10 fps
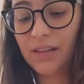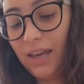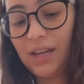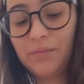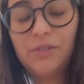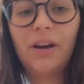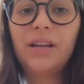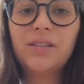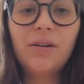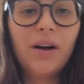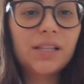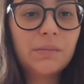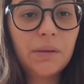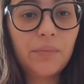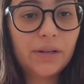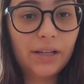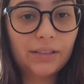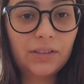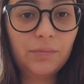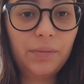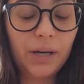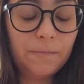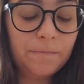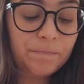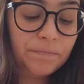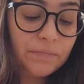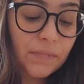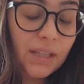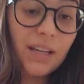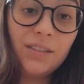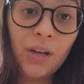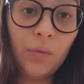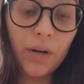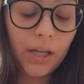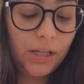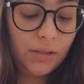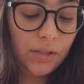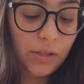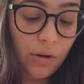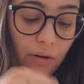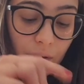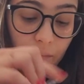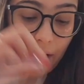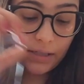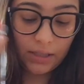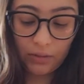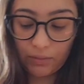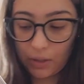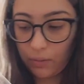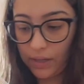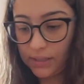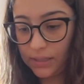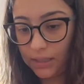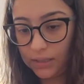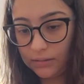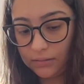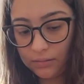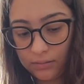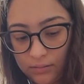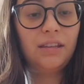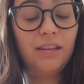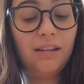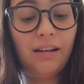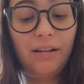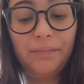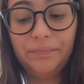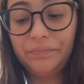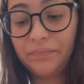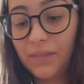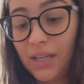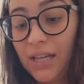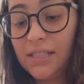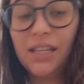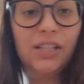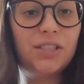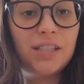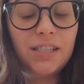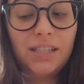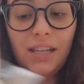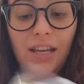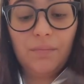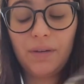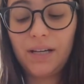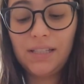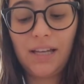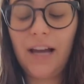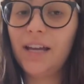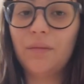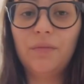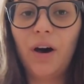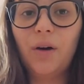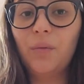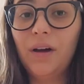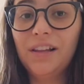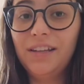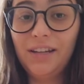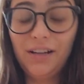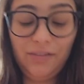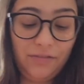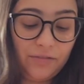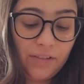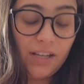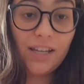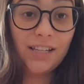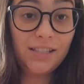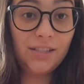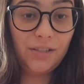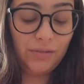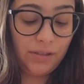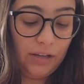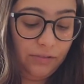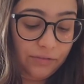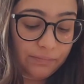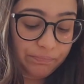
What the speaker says: And I'm trying so hard to be productive, but not working. So I'm actually requesting extensions because I am not well enough to do stuff.